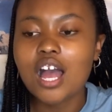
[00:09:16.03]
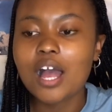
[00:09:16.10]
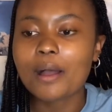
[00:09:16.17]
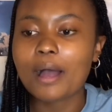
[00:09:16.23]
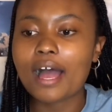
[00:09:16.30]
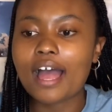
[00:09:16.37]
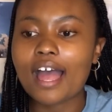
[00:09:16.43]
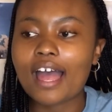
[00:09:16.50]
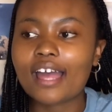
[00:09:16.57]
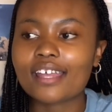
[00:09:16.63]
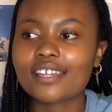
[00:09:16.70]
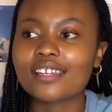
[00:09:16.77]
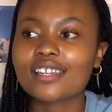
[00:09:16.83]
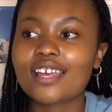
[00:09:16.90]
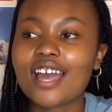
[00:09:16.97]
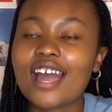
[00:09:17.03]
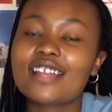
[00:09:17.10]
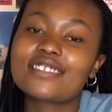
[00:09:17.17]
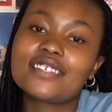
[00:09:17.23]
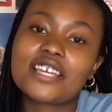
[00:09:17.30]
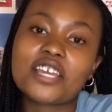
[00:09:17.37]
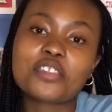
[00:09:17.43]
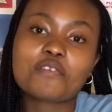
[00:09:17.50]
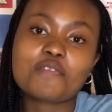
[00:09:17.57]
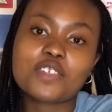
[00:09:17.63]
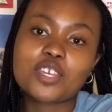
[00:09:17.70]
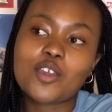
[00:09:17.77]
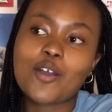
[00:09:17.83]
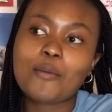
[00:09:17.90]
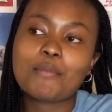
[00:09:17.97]
and at the end of the
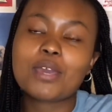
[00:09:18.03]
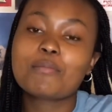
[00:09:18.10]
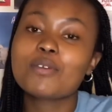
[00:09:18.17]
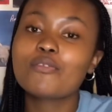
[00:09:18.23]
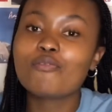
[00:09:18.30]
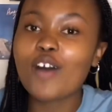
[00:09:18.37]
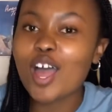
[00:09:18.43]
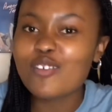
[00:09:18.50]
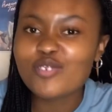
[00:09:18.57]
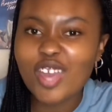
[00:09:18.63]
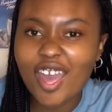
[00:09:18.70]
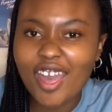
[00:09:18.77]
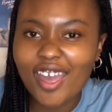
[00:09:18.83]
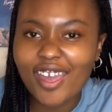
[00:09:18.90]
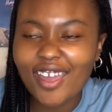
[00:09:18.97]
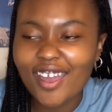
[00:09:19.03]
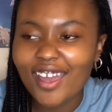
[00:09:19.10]
year, maybe 5k.